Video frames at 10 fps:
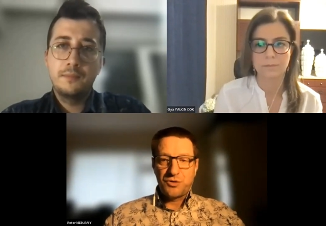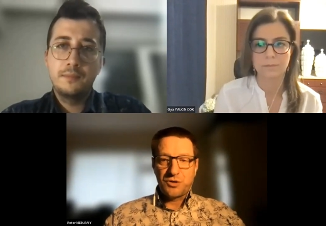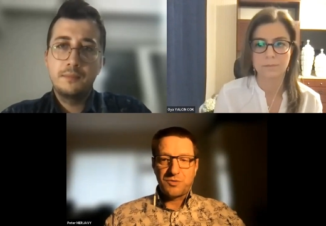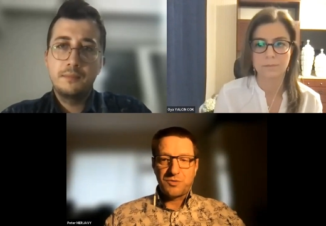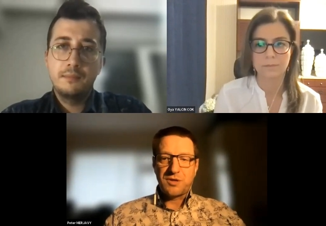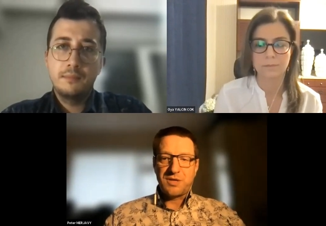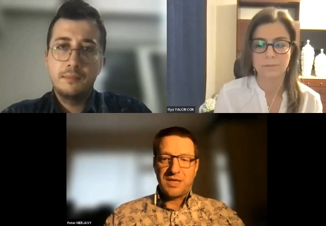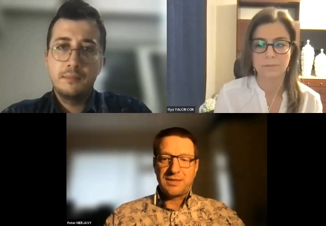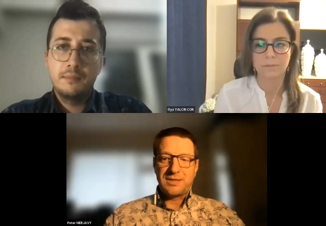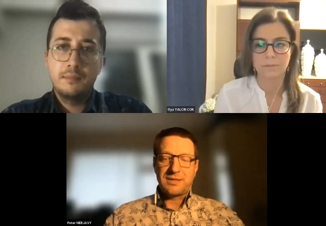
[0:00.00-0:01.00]
Speaker 1: not
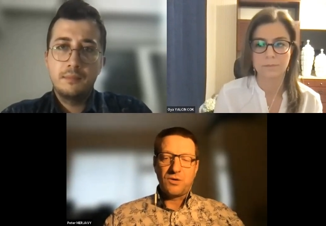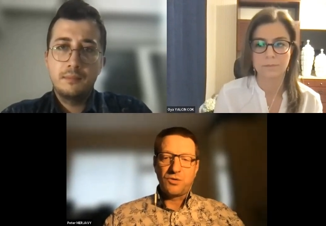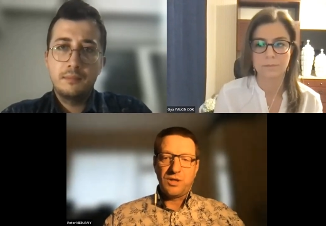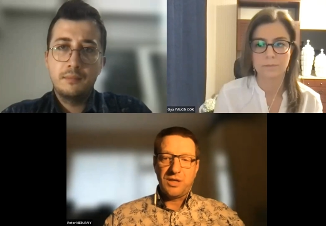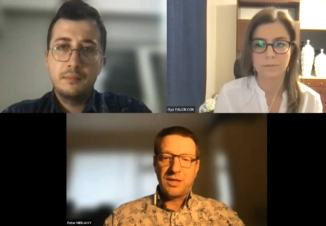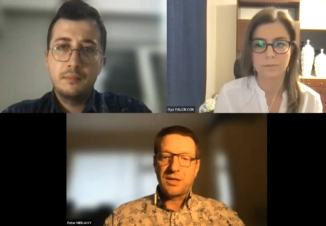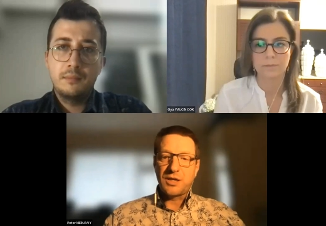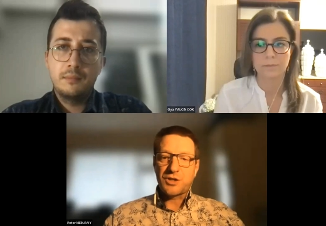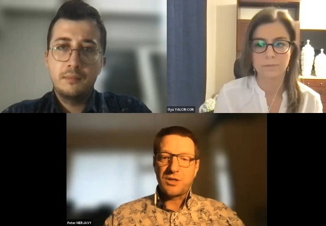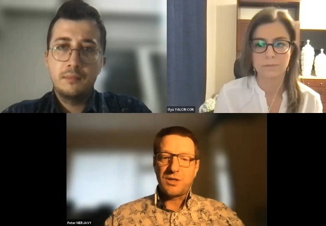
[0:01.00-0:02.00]
think that only
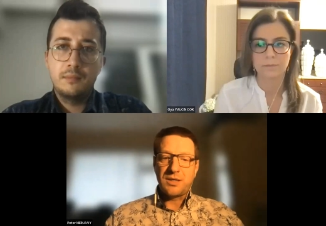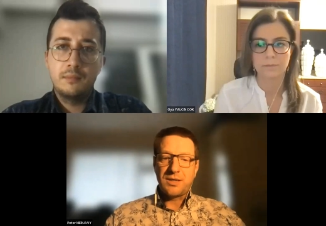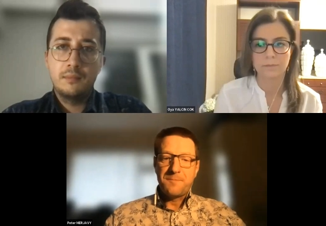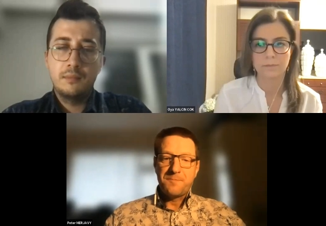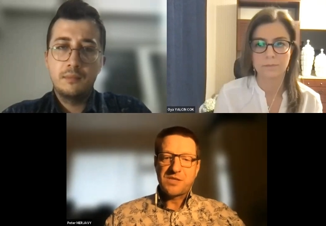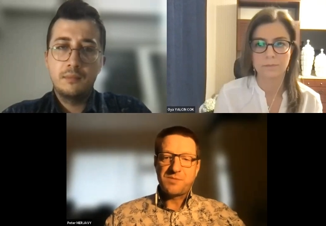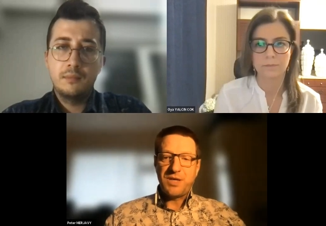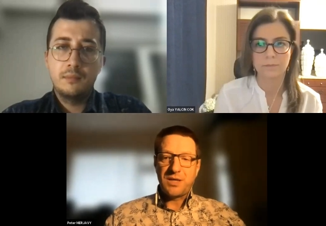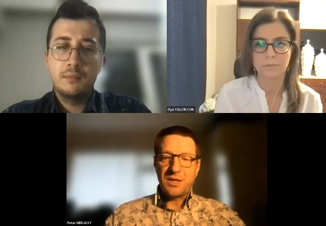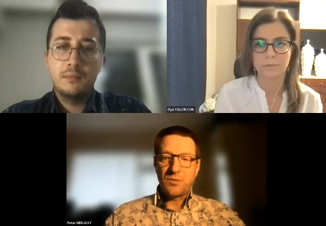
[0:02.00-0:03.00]
English uh,
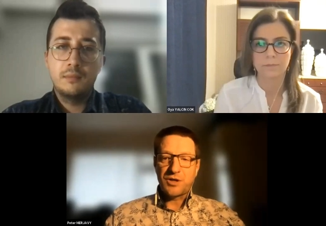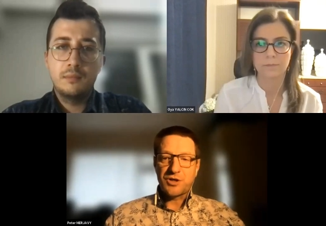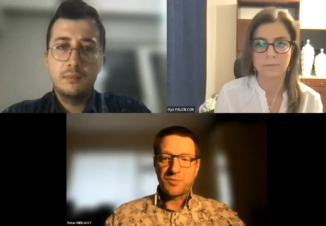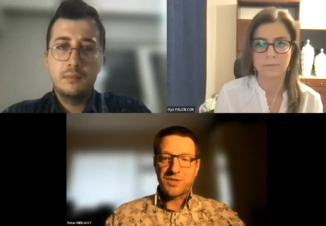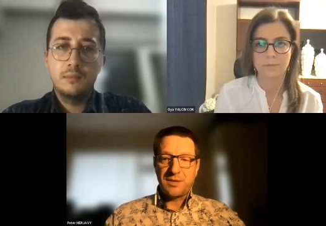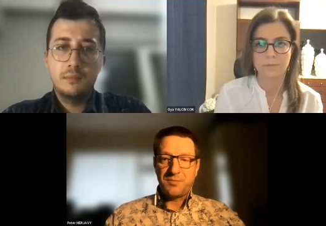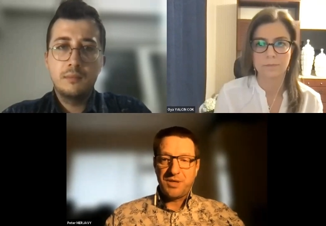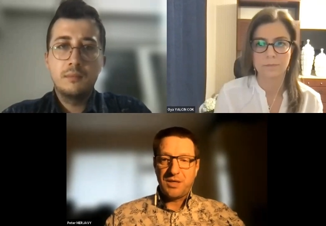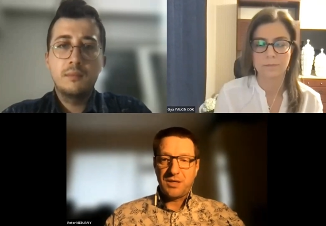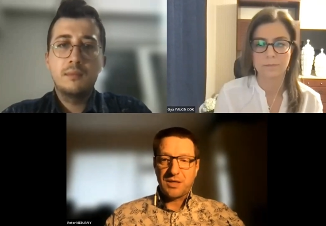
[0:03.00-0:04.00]
speaking workshops can
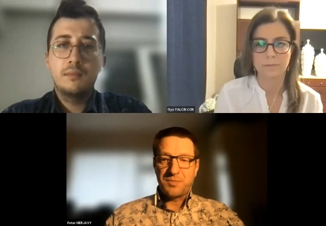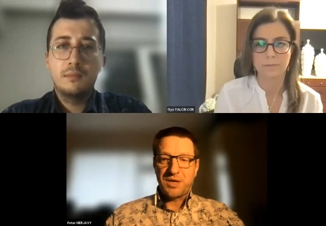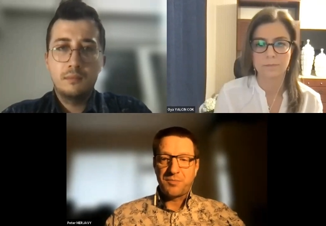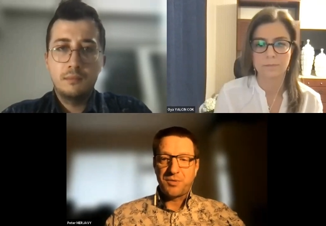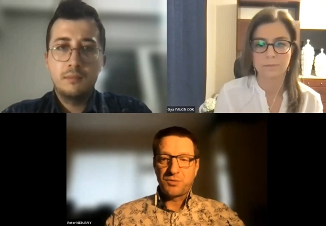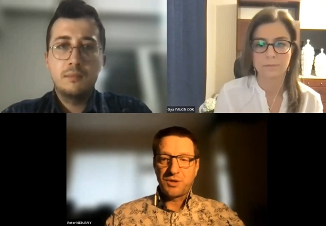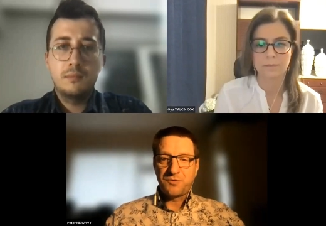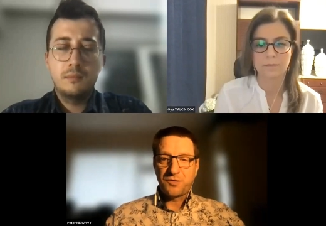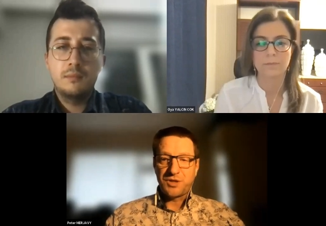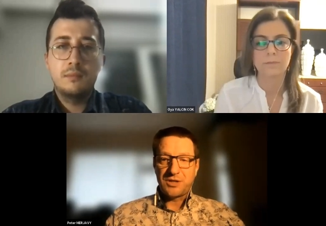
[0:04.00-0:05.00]
be can be uploaded
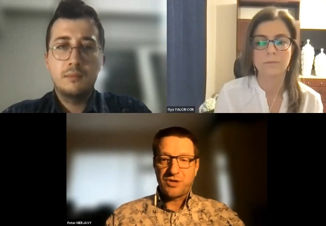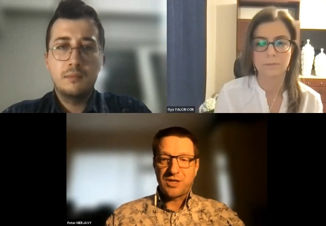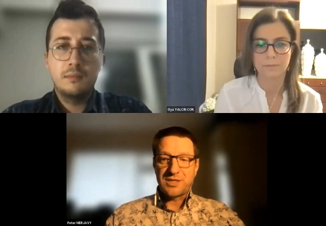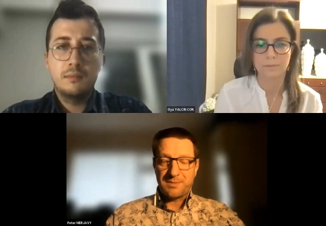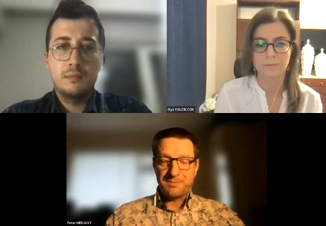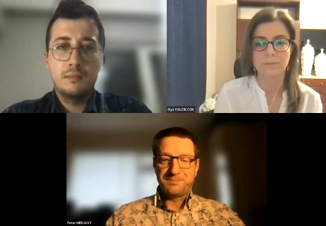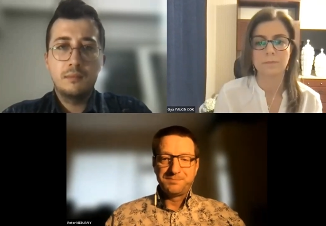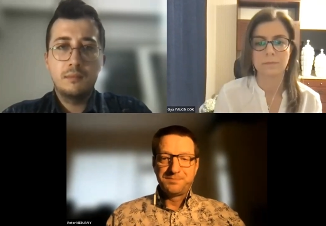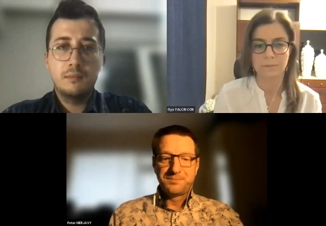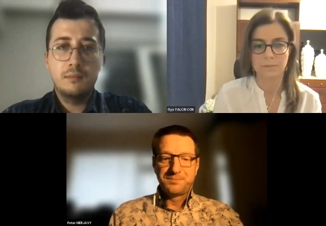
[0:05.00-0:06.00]
for the EDRA exam.
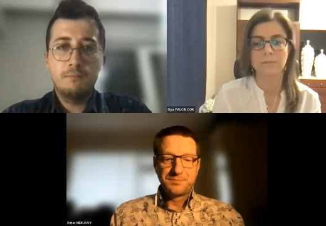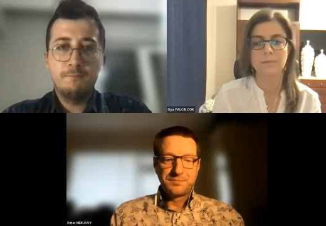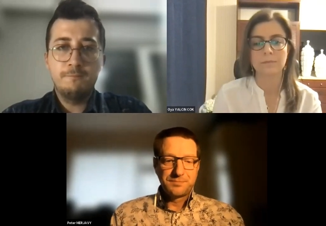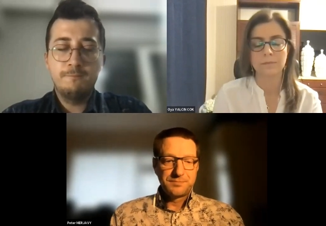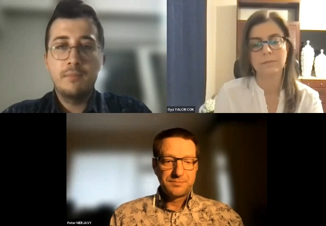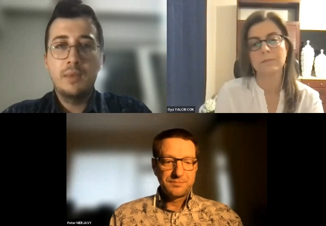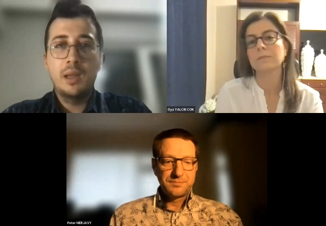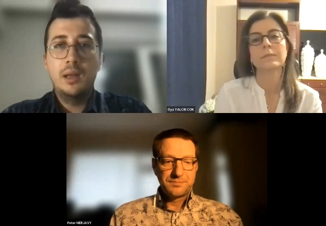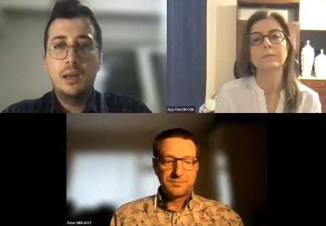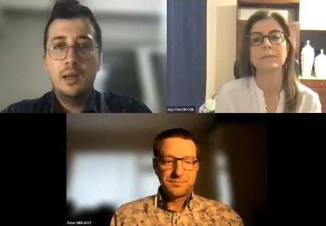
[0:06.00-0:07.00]
Speaker 2: Mm-hmm.
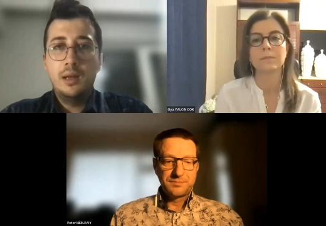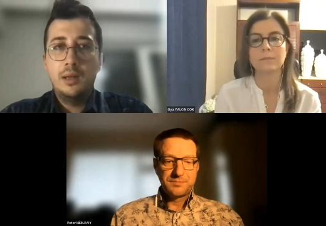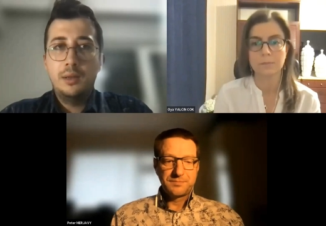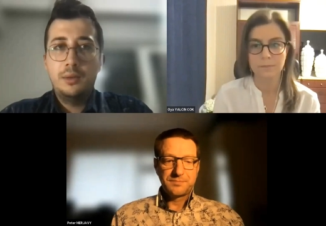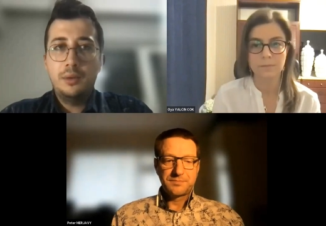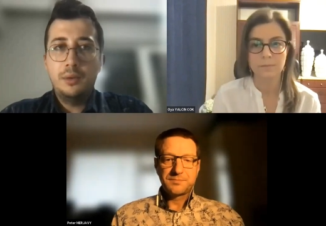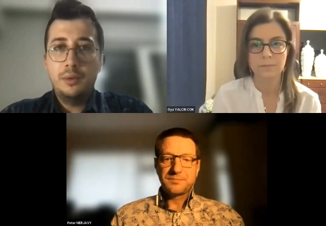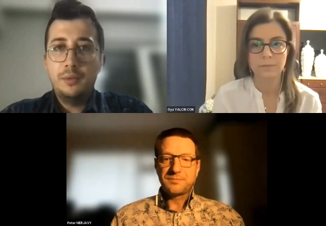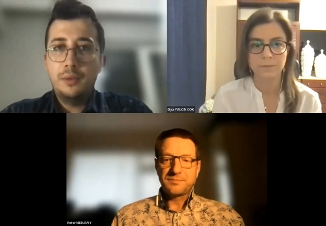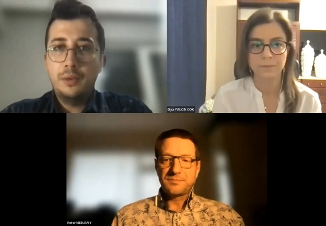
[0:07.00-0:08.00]

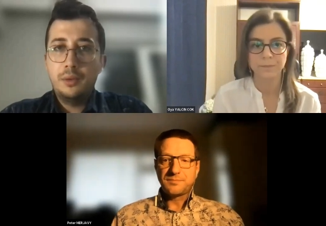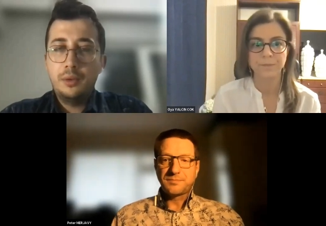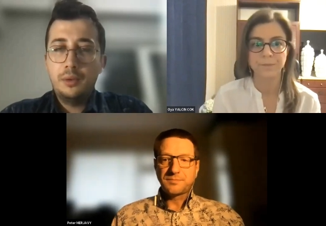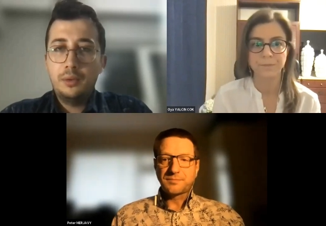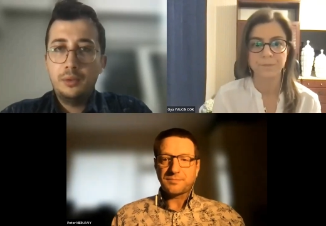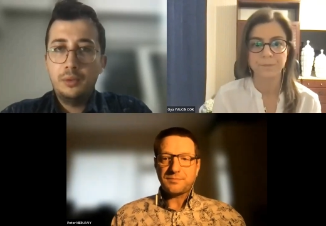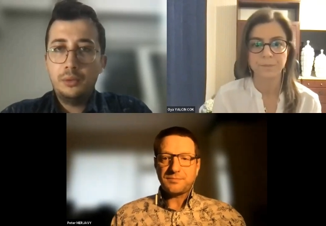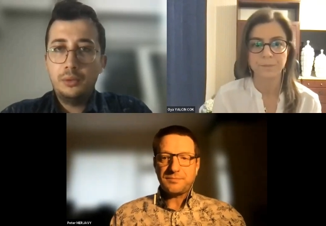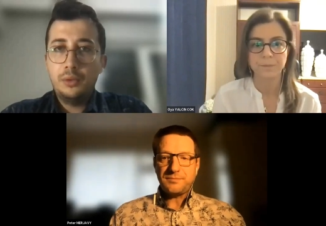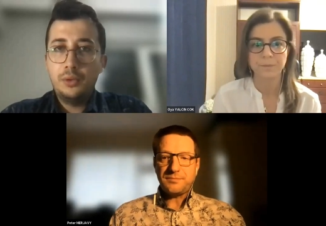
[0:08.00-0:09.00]
So for
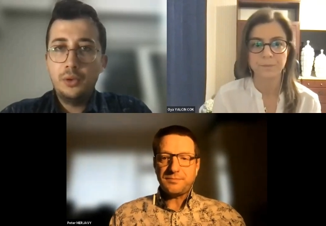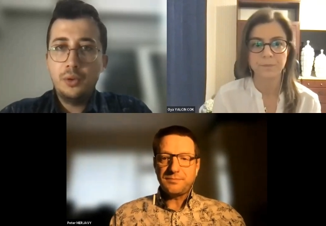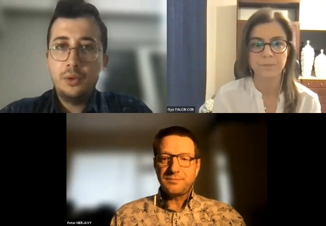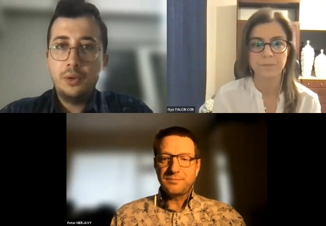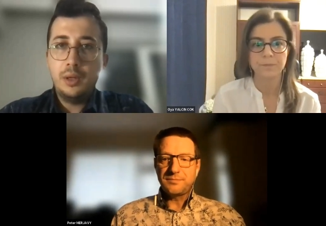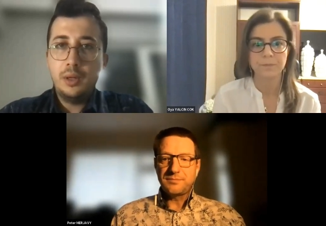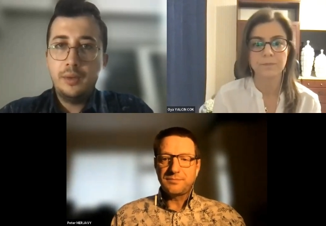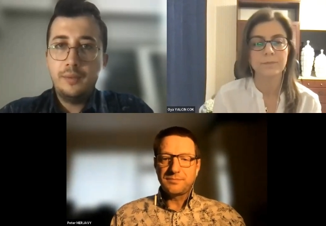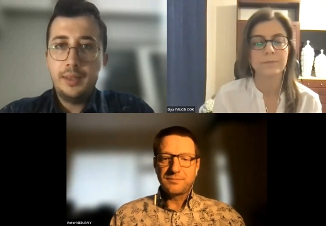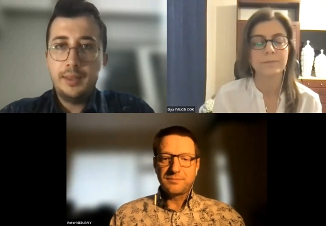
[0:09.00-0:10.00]
Dr. Çok,
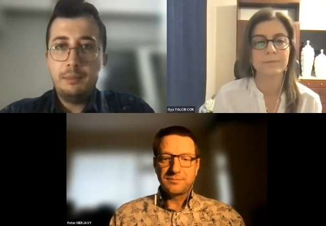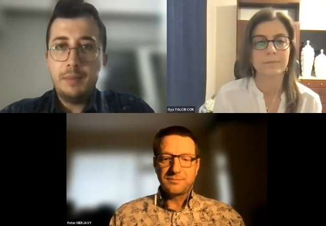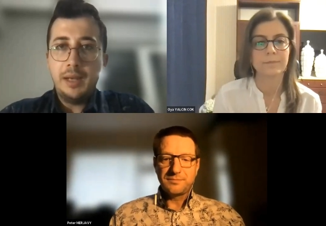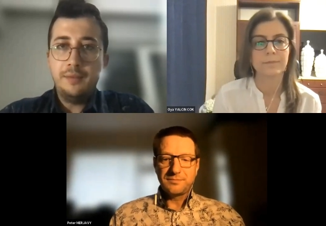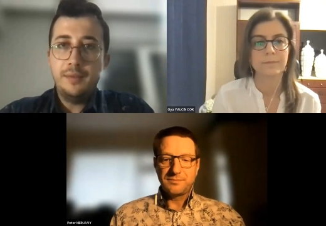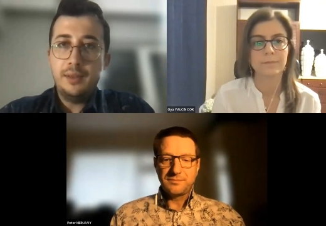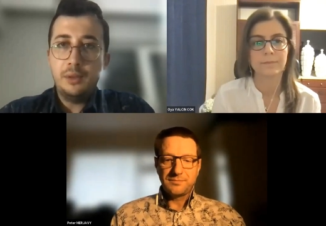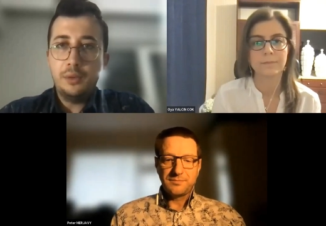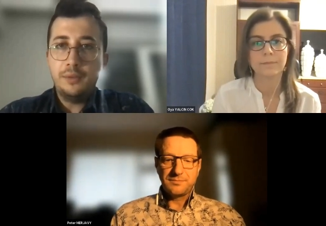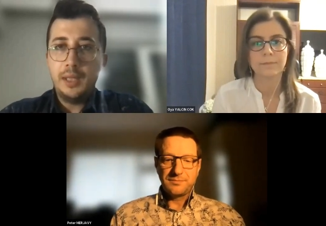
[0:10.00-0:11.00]
uh, what's the
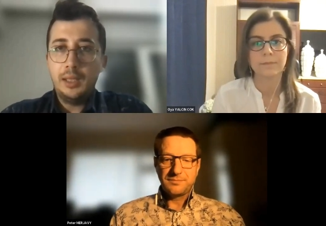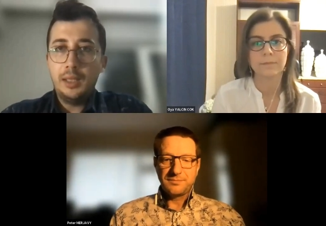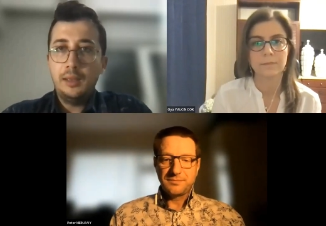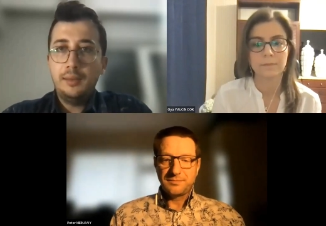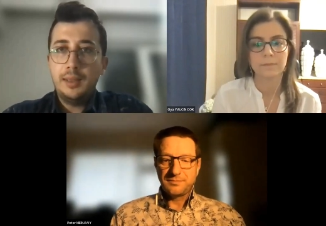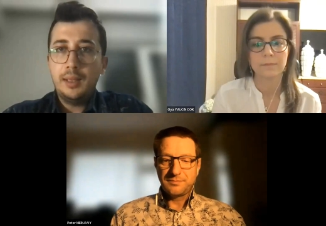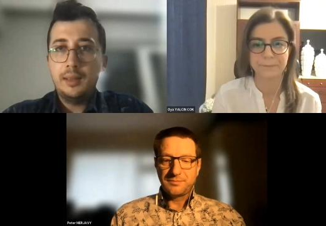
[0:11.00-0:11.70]
benefit of taking this